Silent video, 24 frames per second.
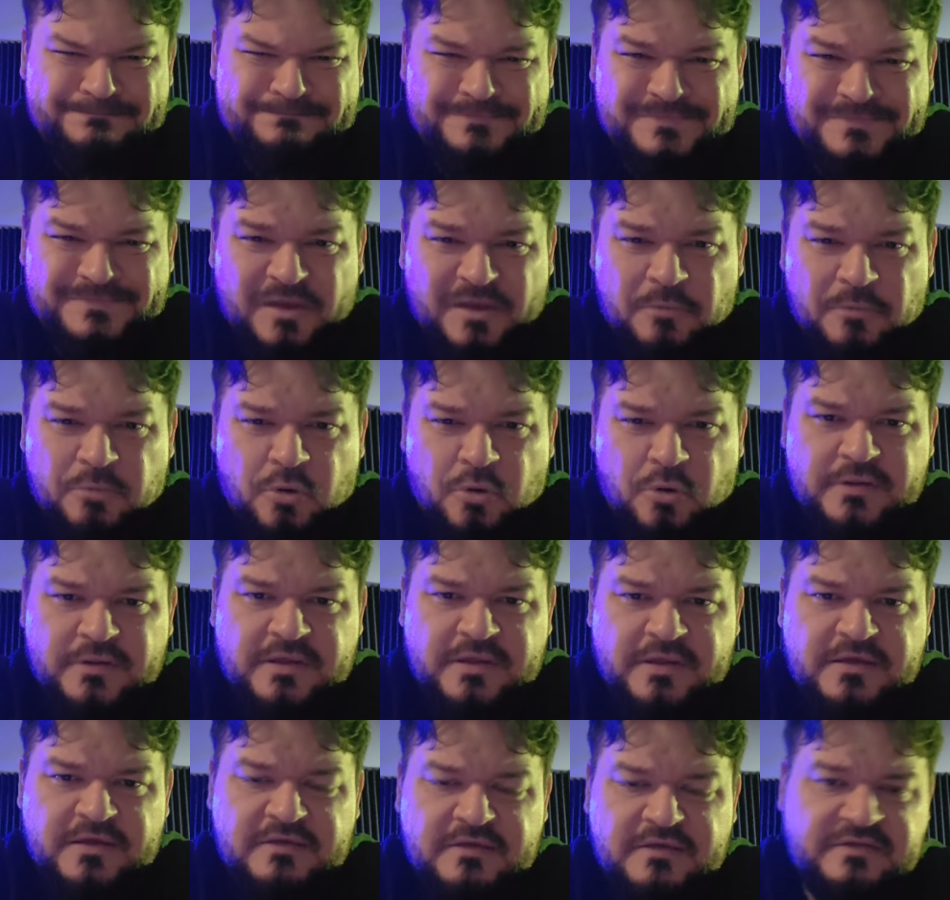See how boring
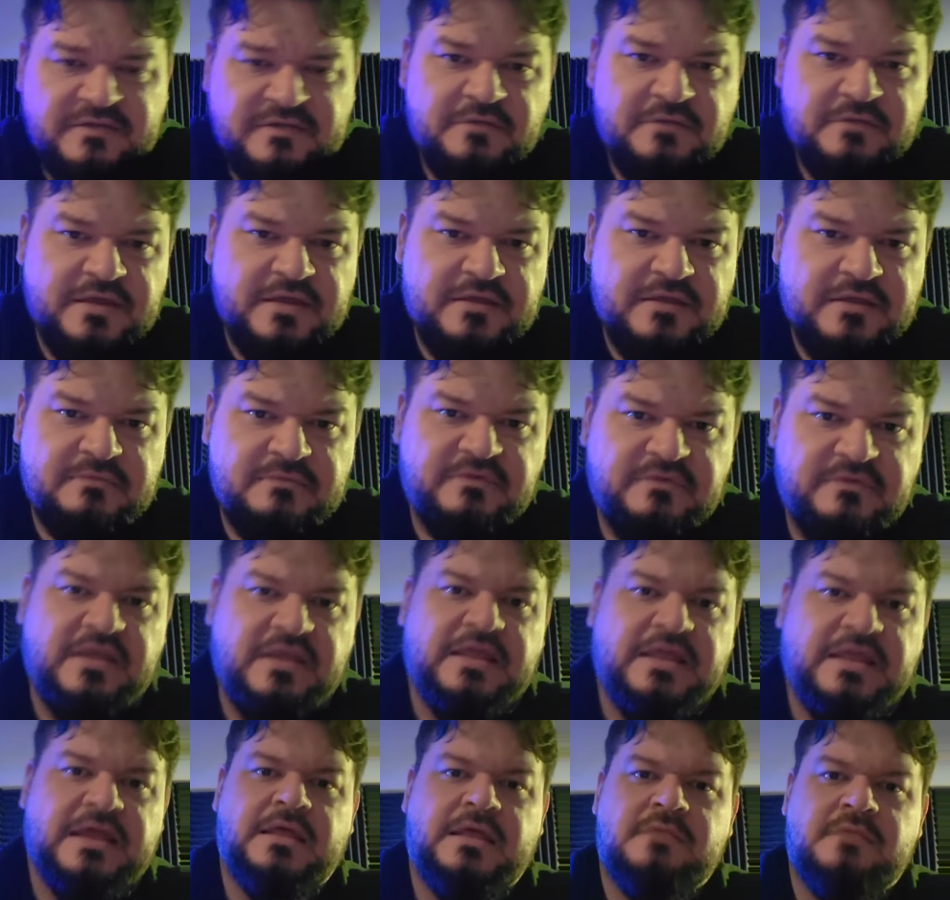it is? There's not
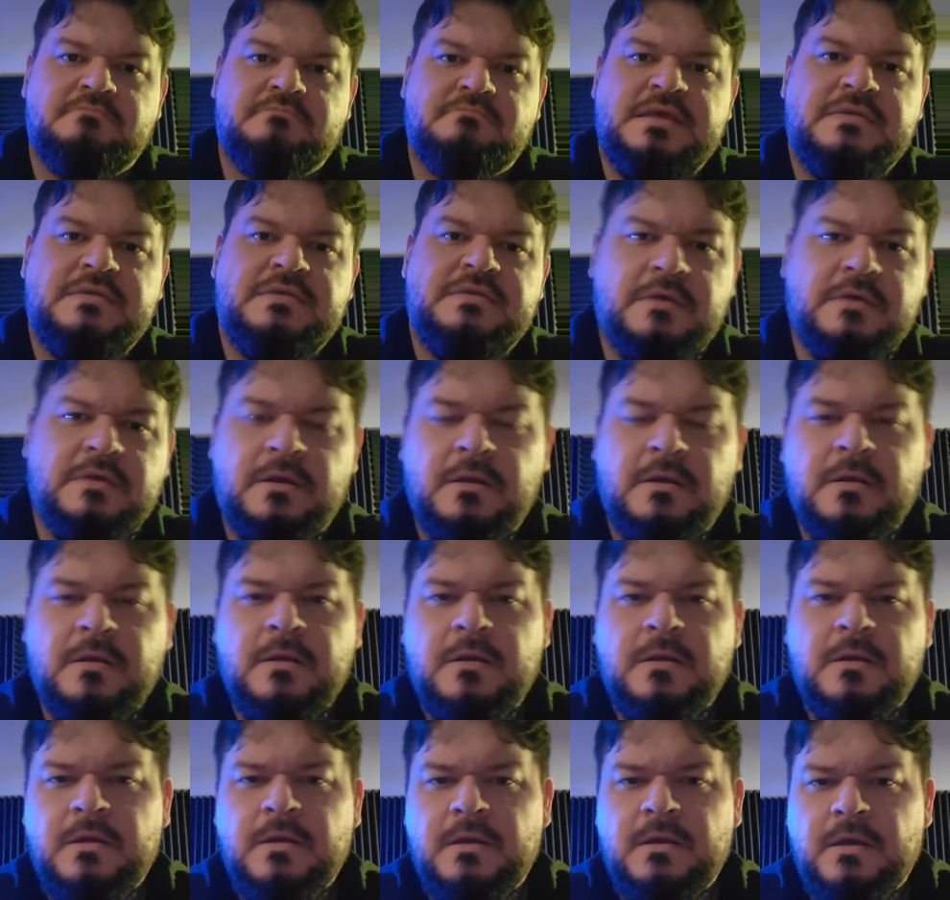like a lot of meat there.
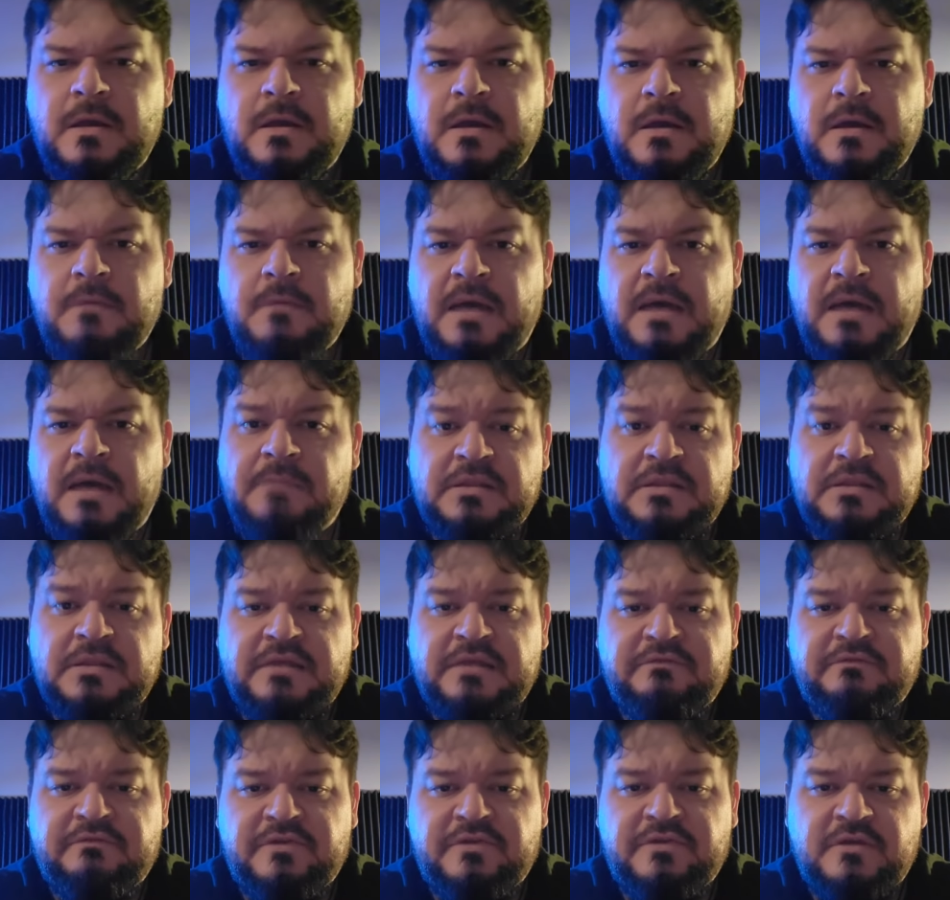I
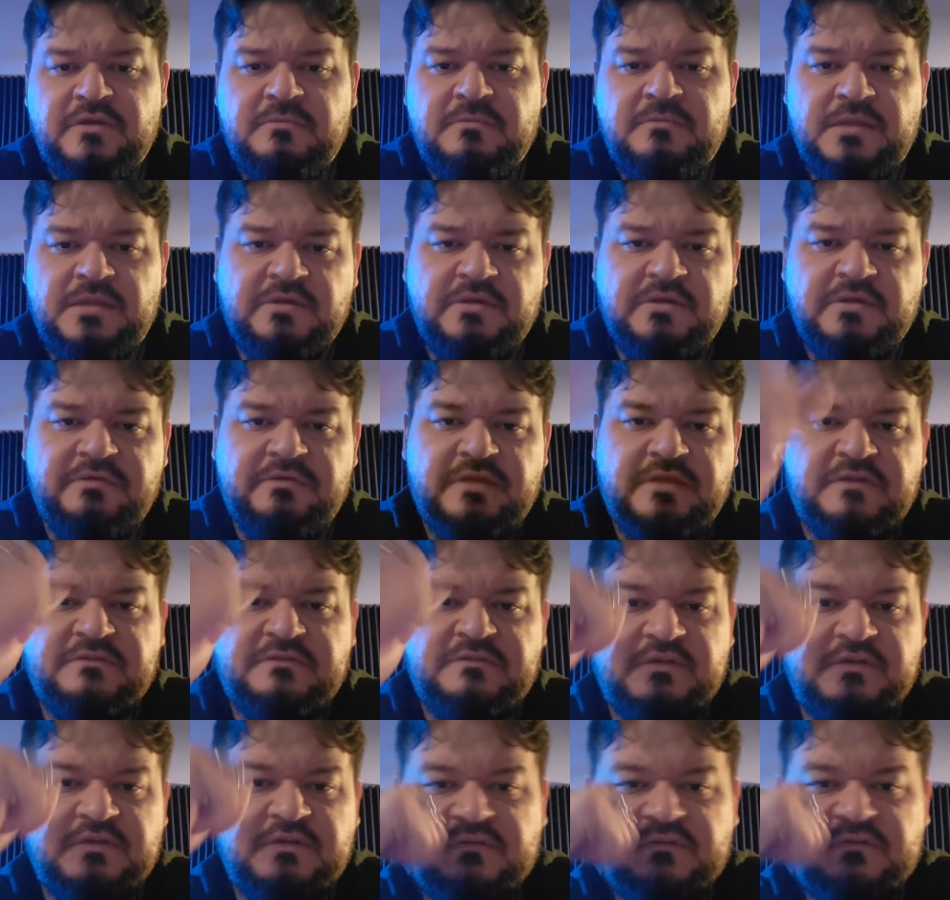believe in them, and I believe they
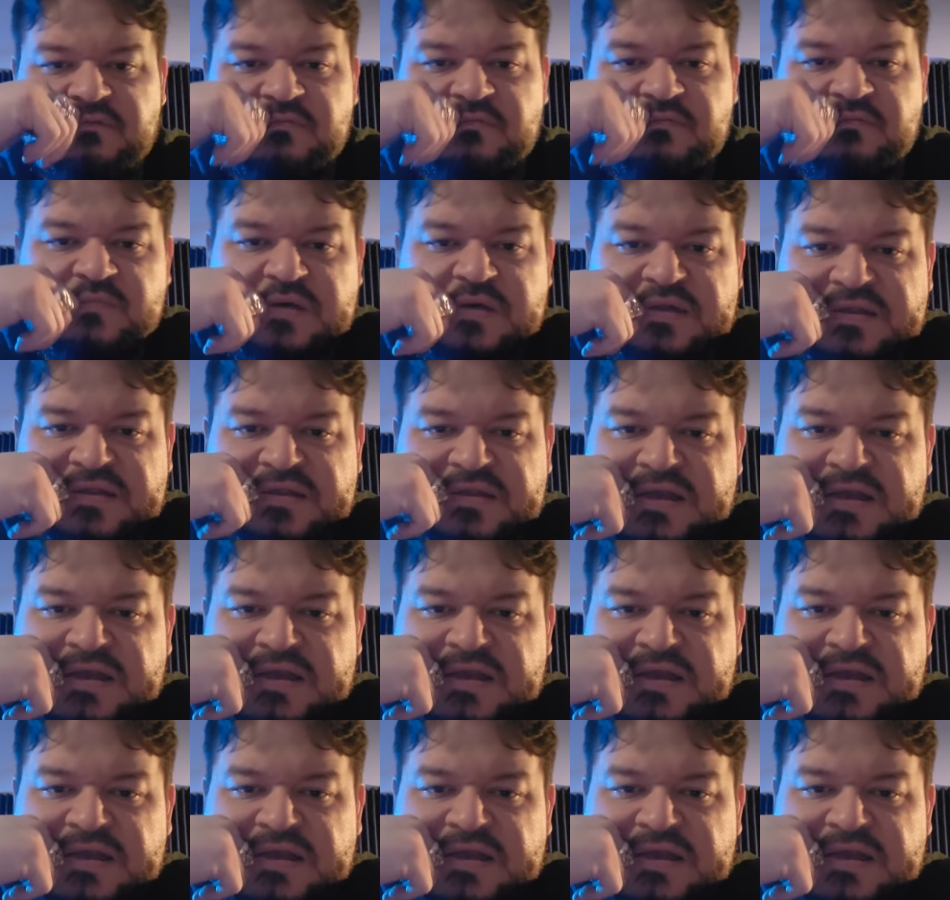exist, but